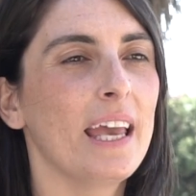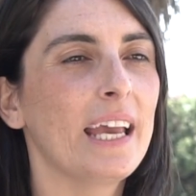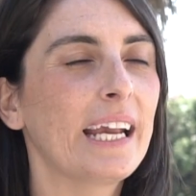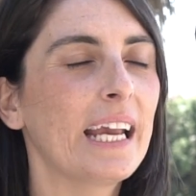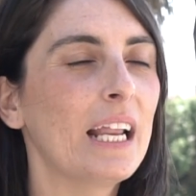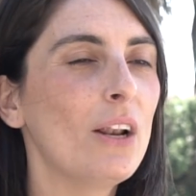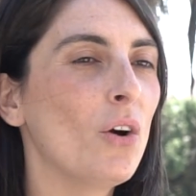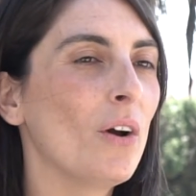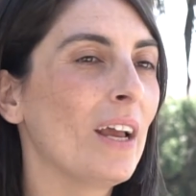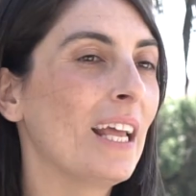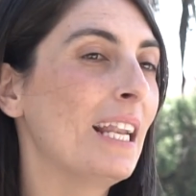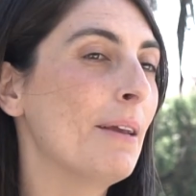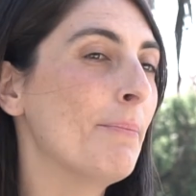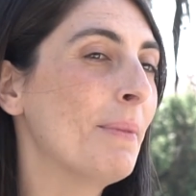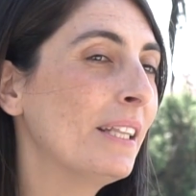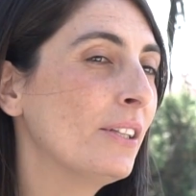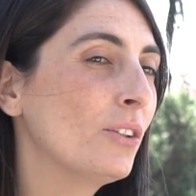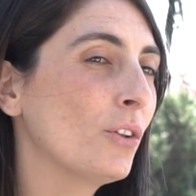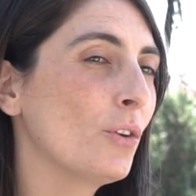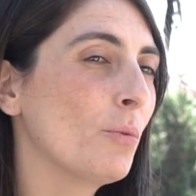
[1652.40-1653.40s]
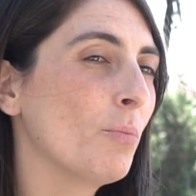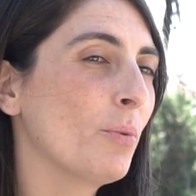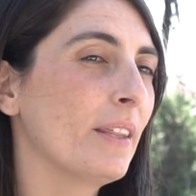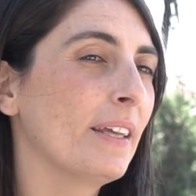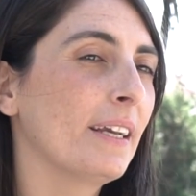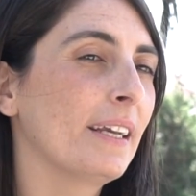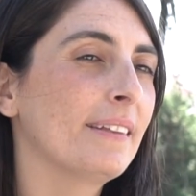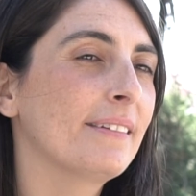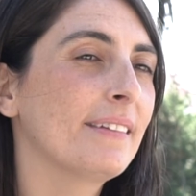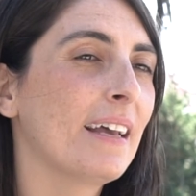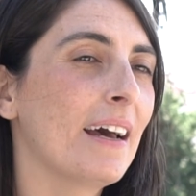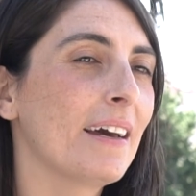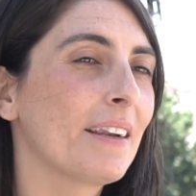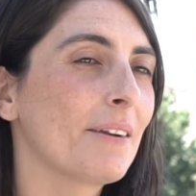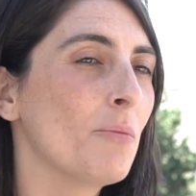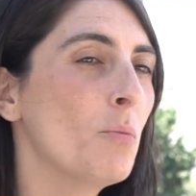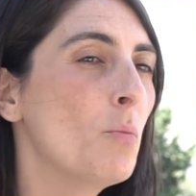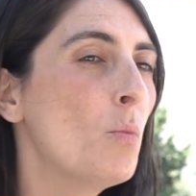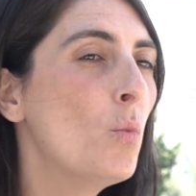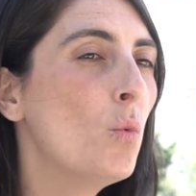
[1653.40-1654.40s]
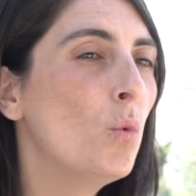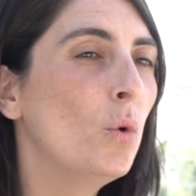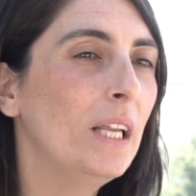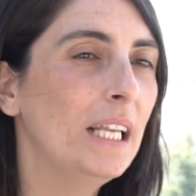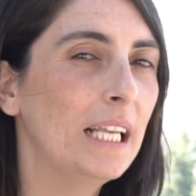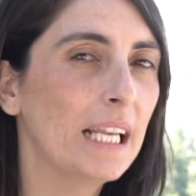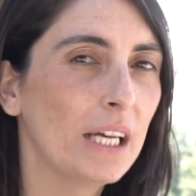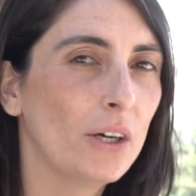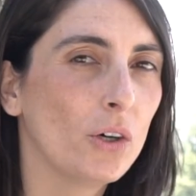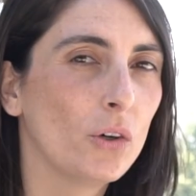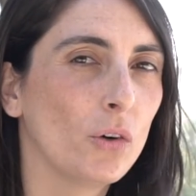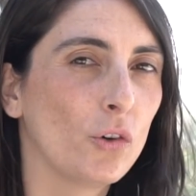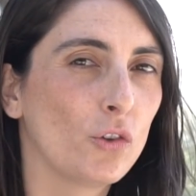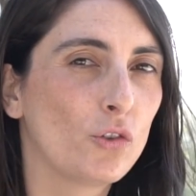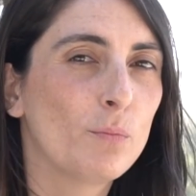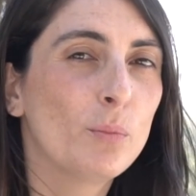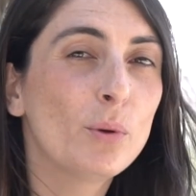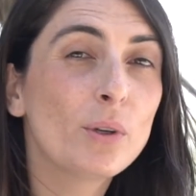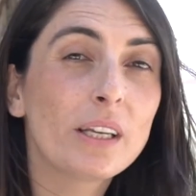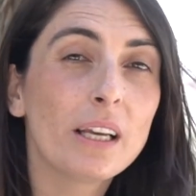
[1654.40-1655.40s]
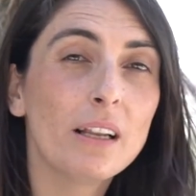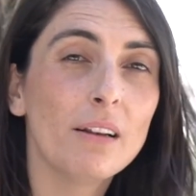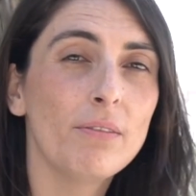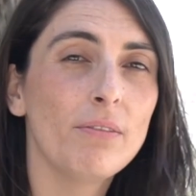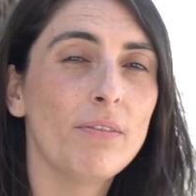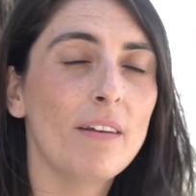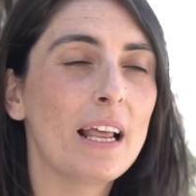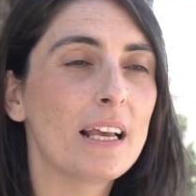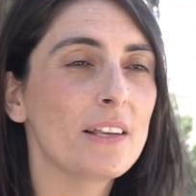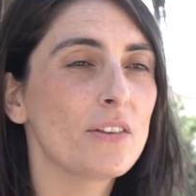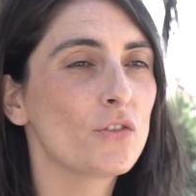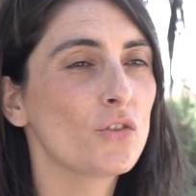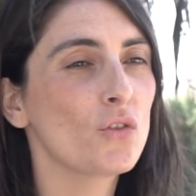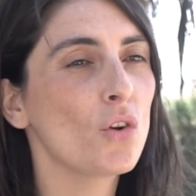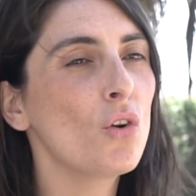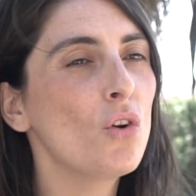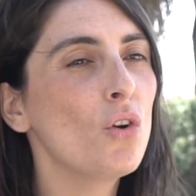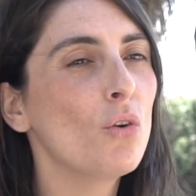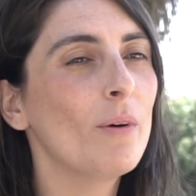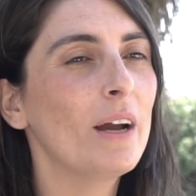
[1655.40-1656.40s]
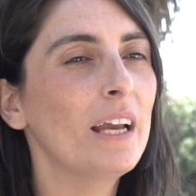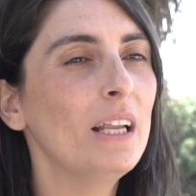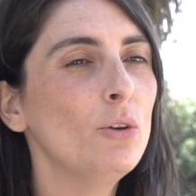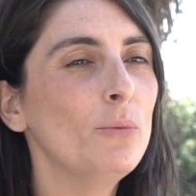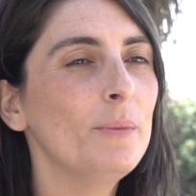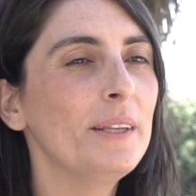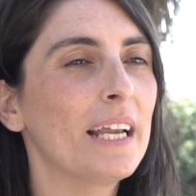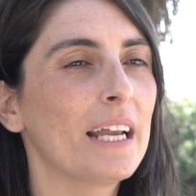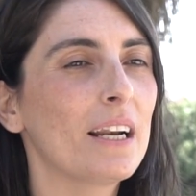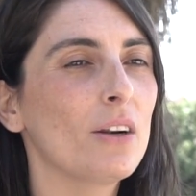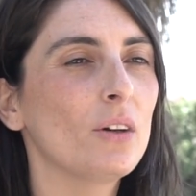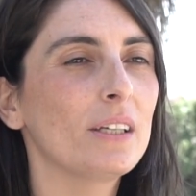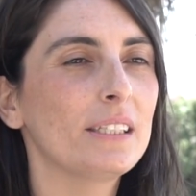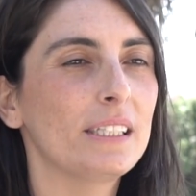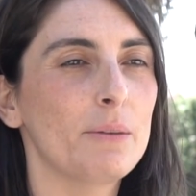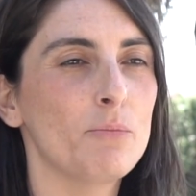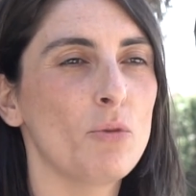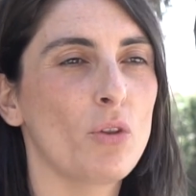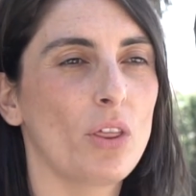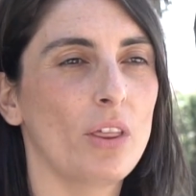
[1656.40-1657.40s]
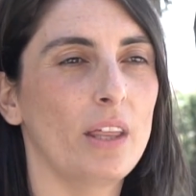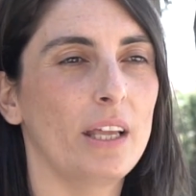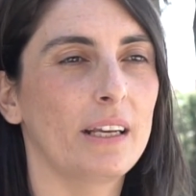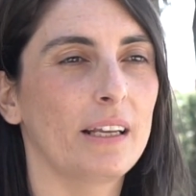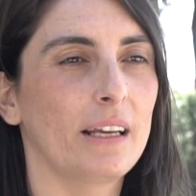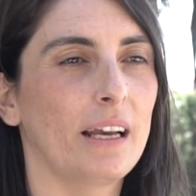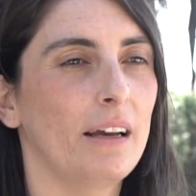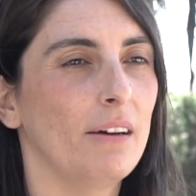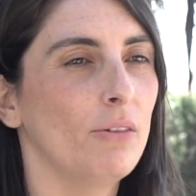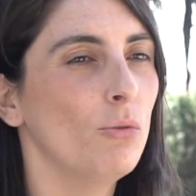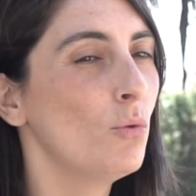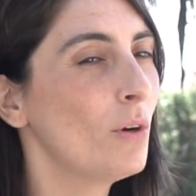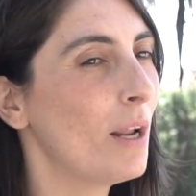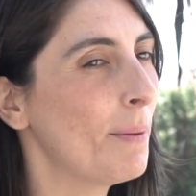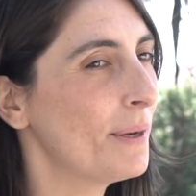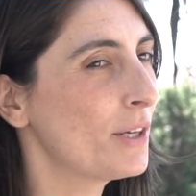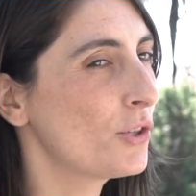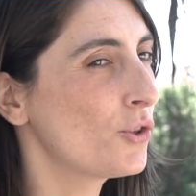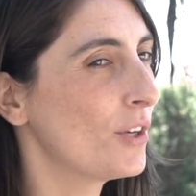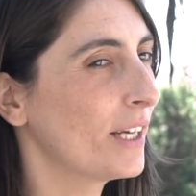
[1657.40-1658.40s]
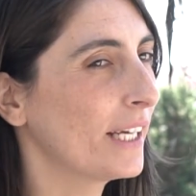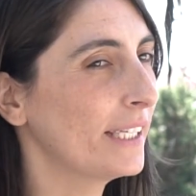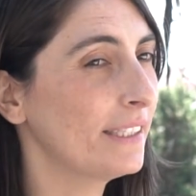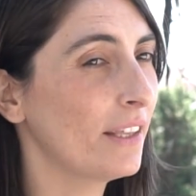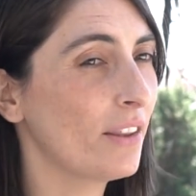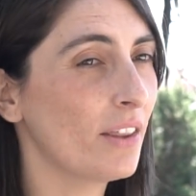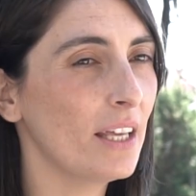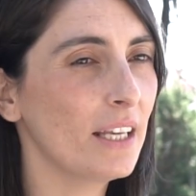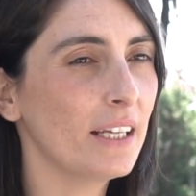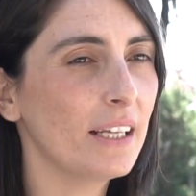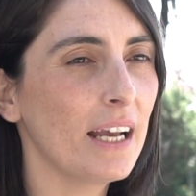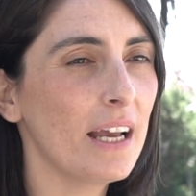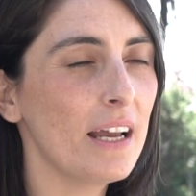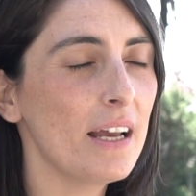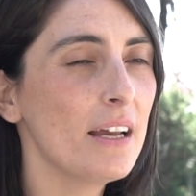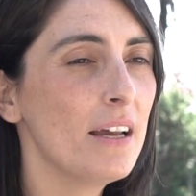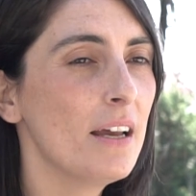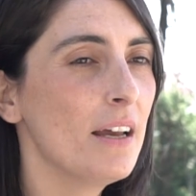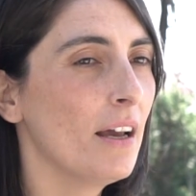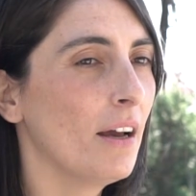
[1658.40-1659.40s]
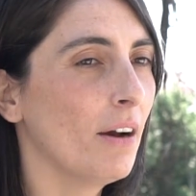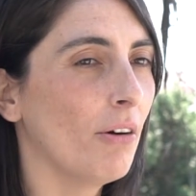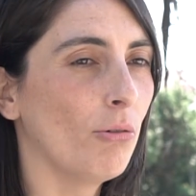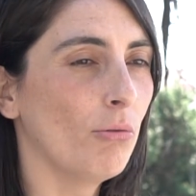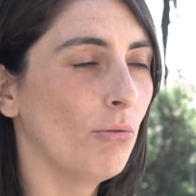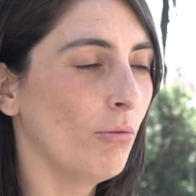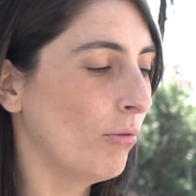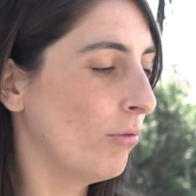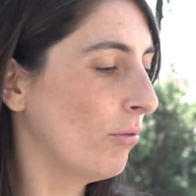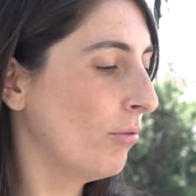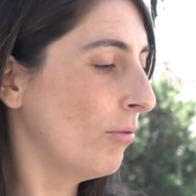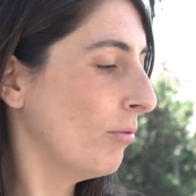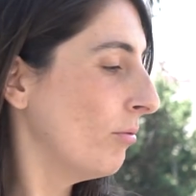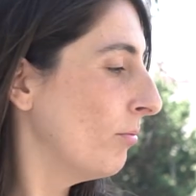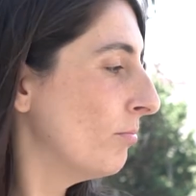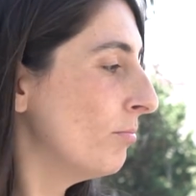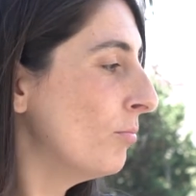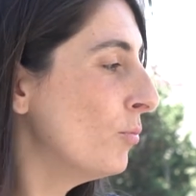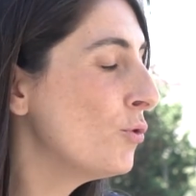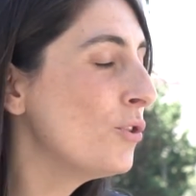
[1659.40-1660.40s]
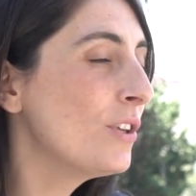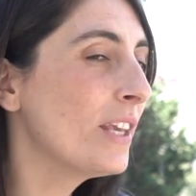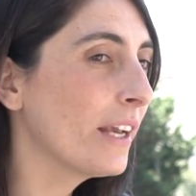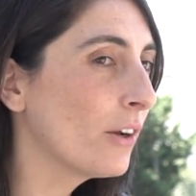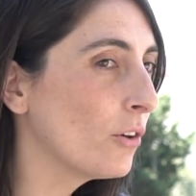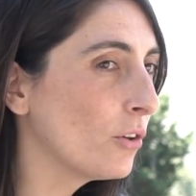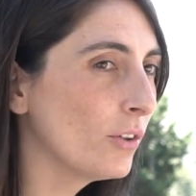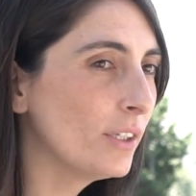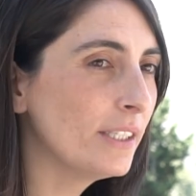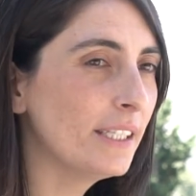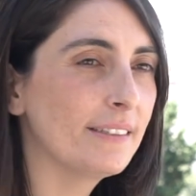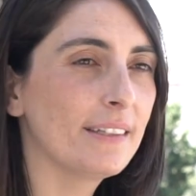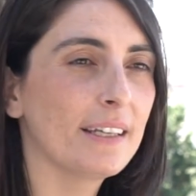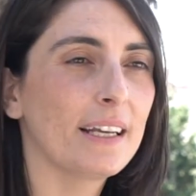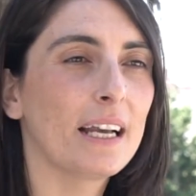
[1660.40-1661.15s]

be placed too far because the flash will only lighten what's near, be it a person or friend Piki, whoever or wherever.